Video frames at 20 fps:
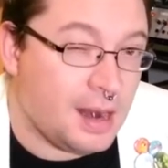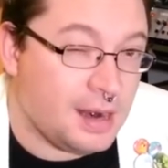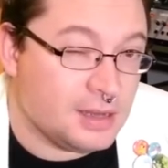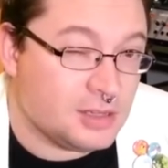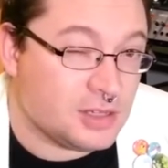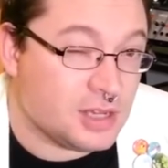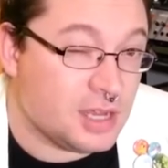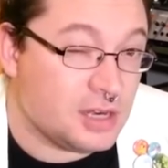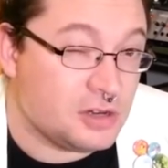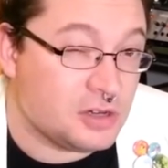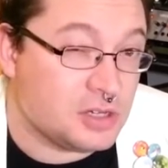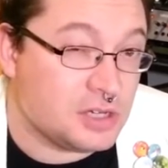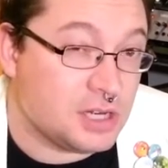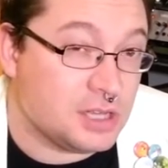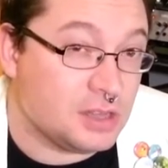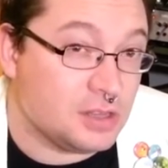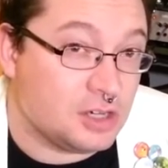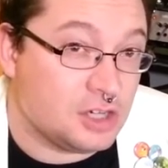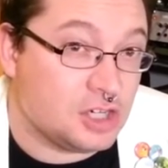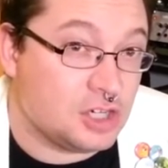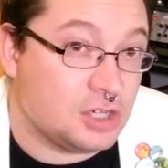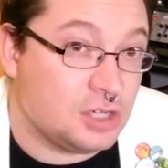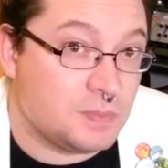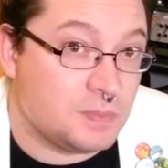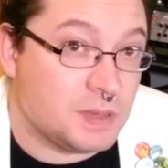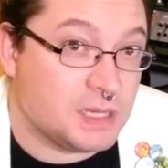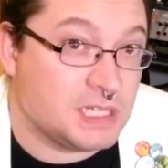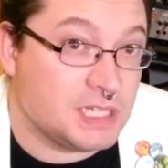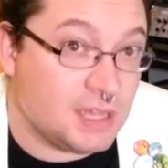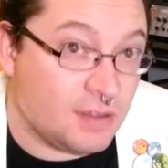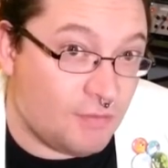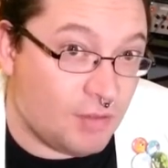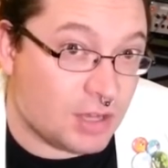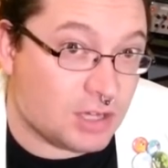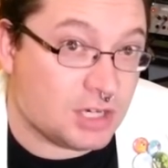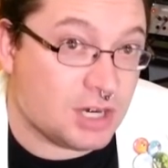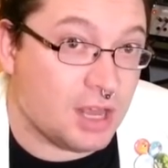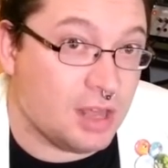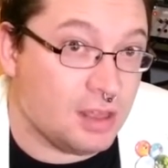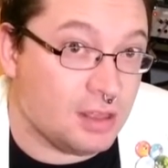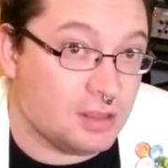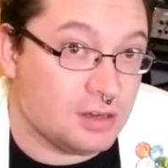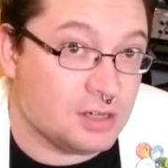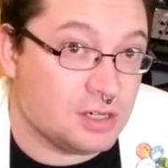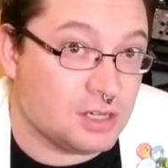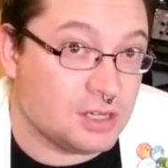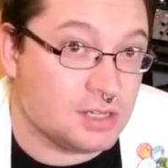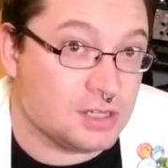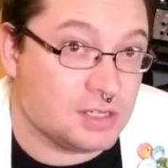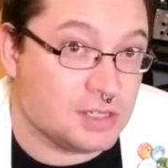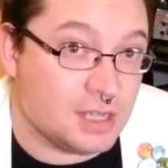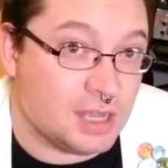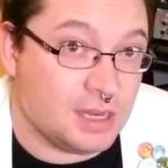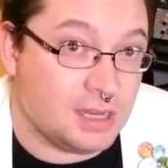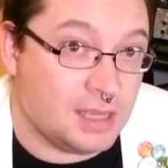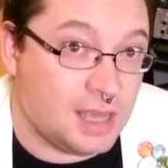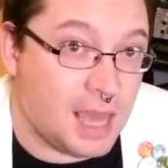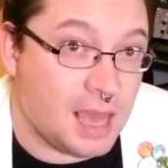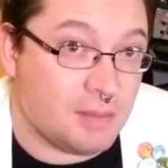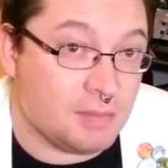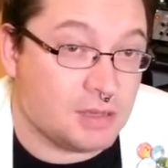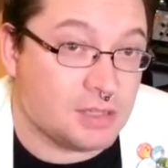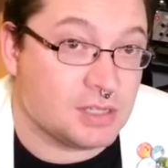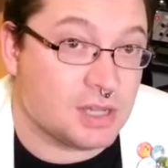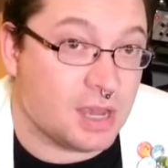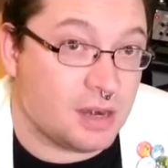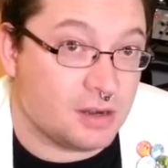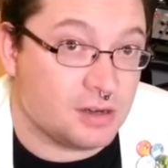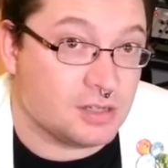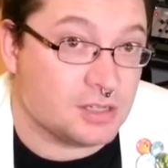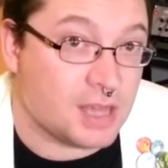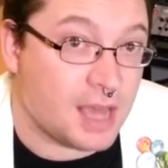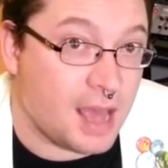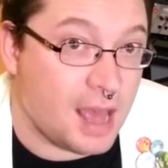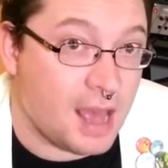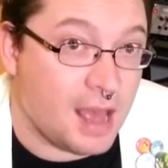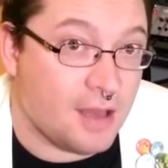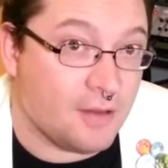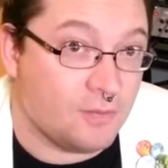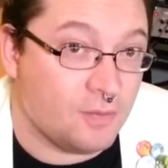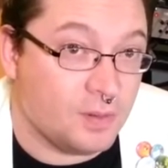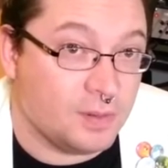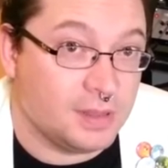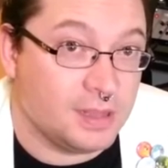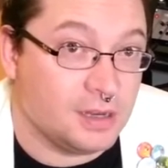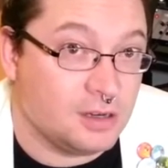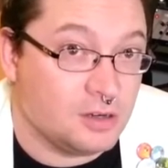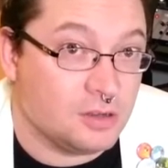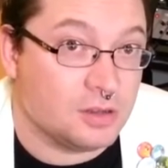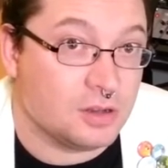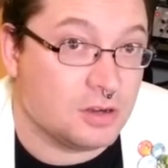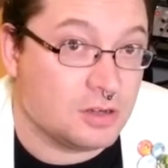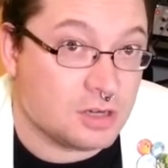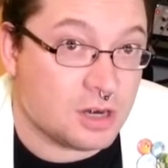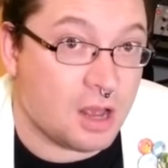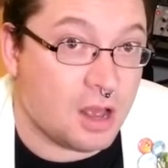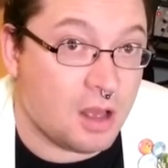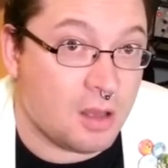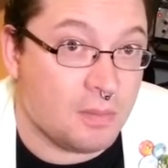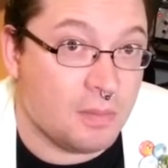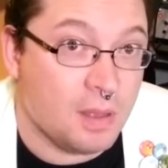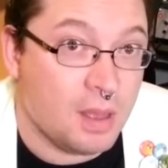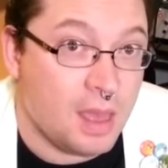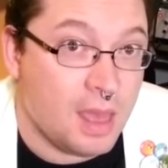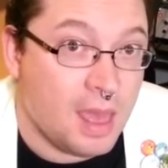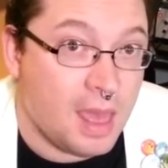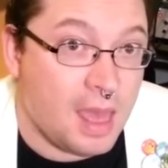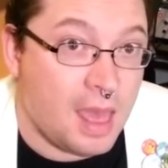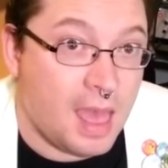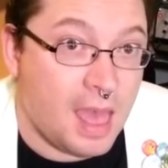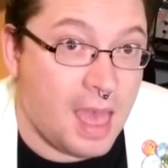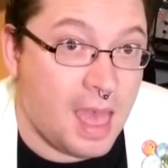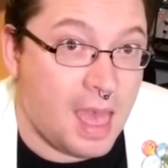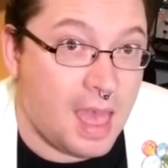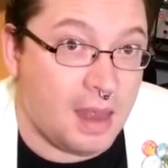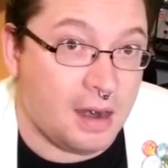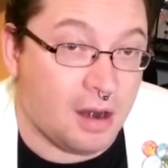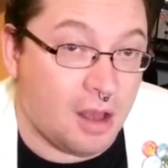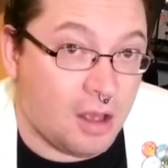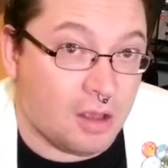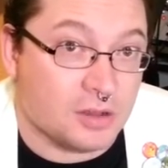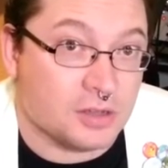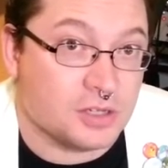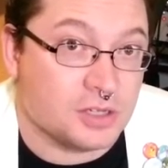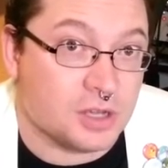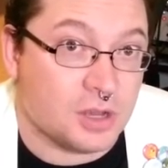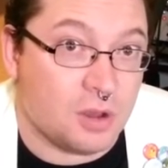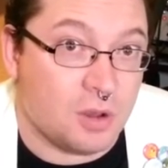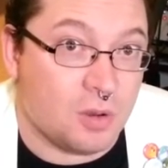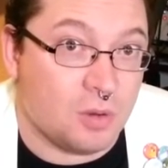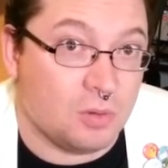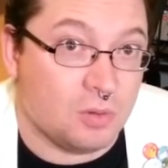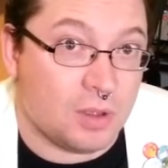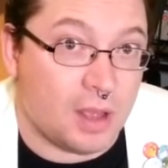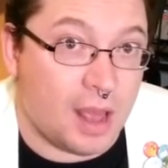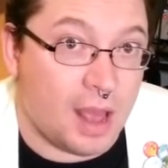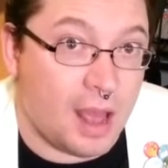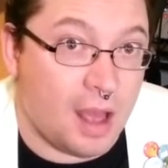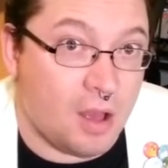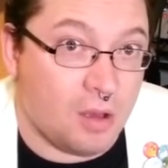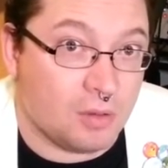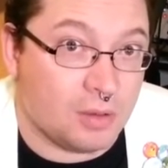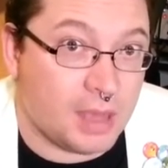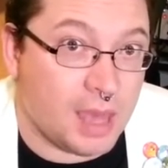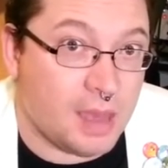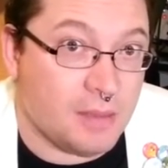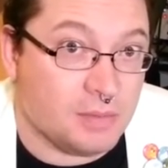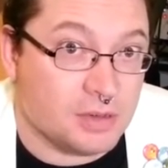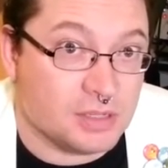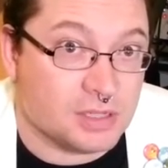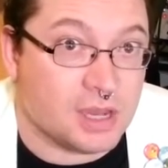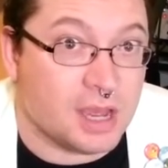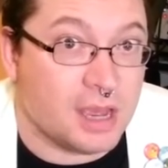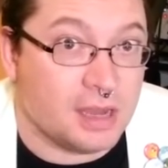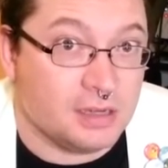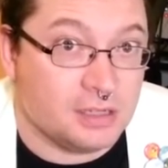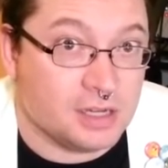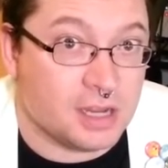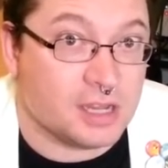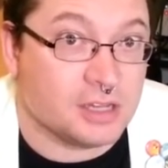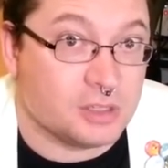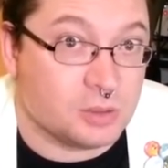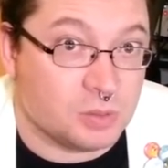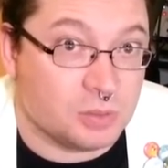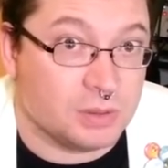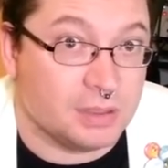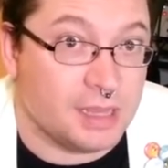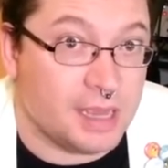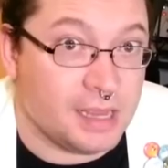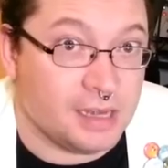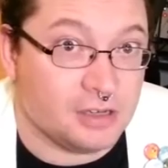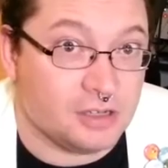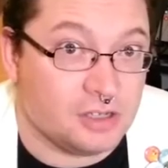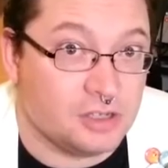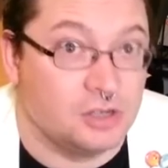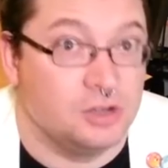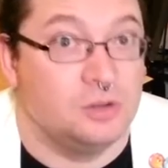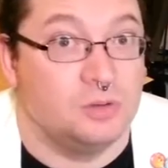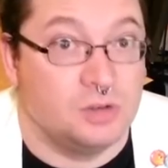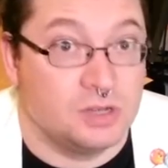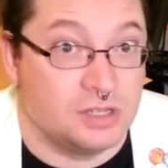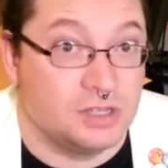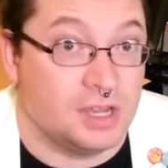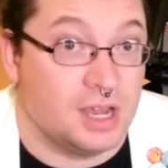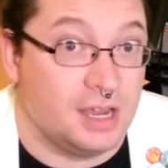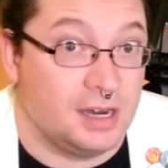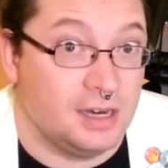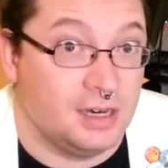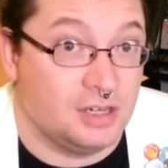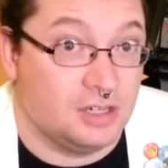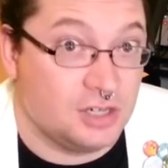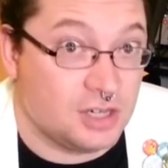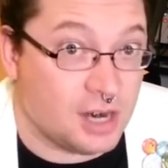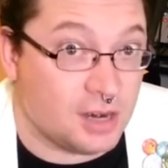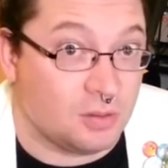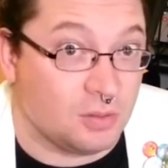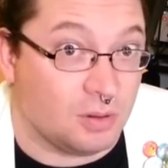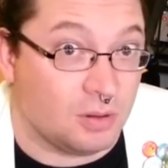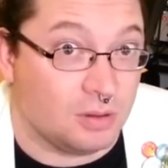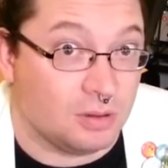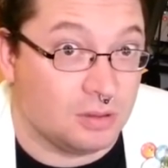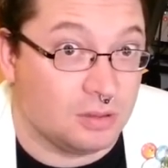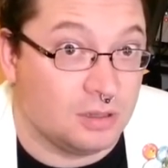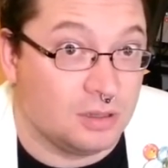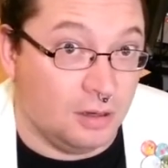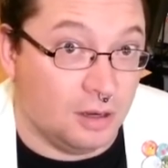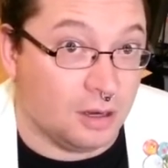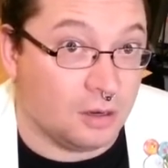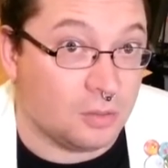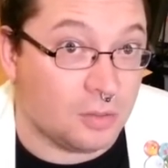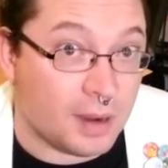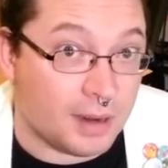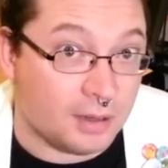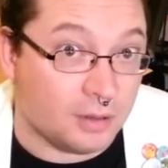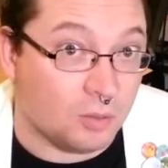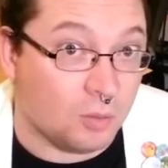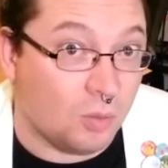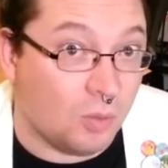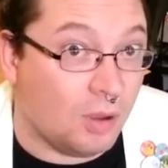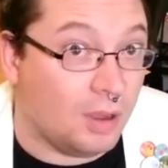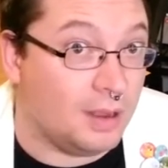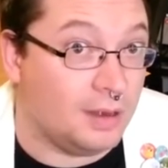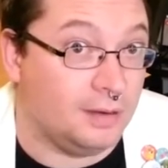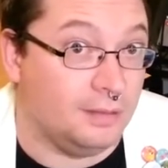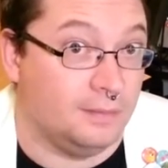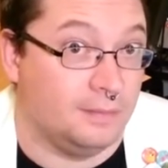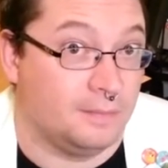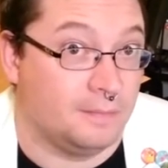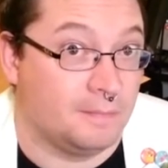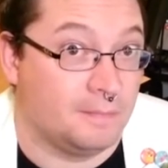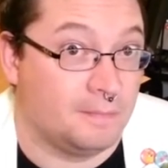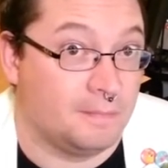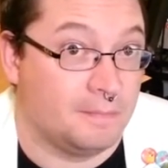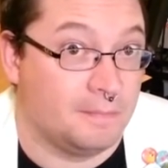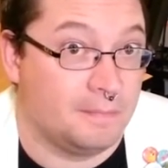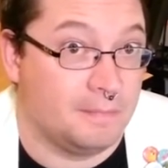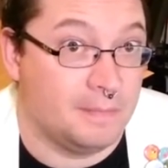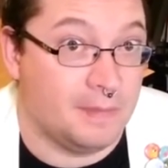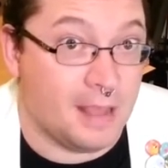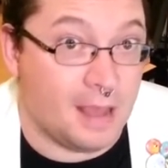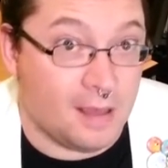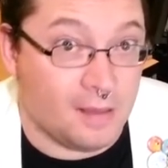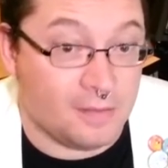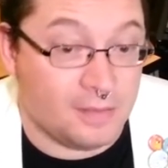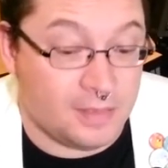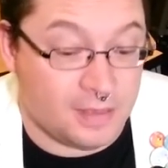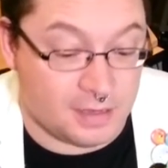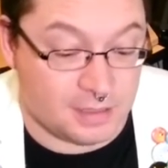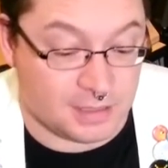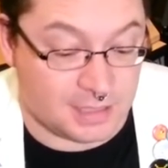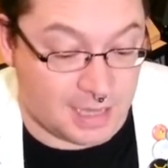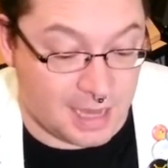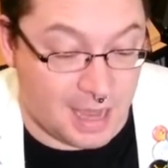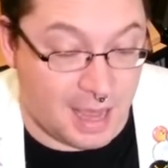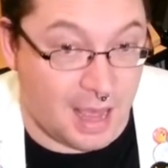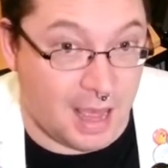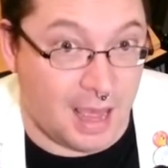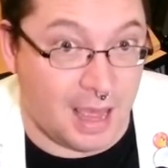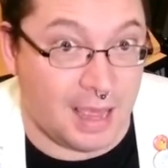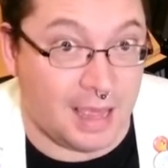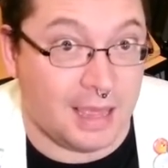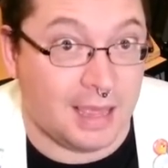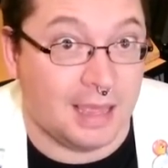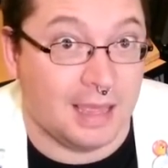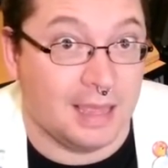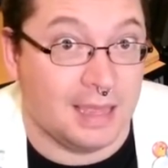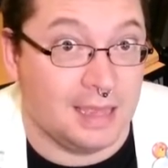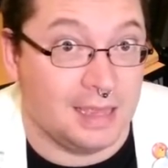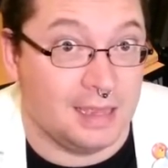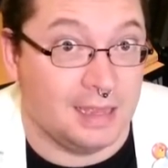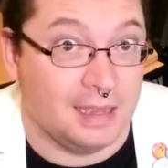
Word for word: And it's interesting the specific challenges that game designers have when they do their job and also how game design does relate to design in general. Nerdwriter 1. Now, this guy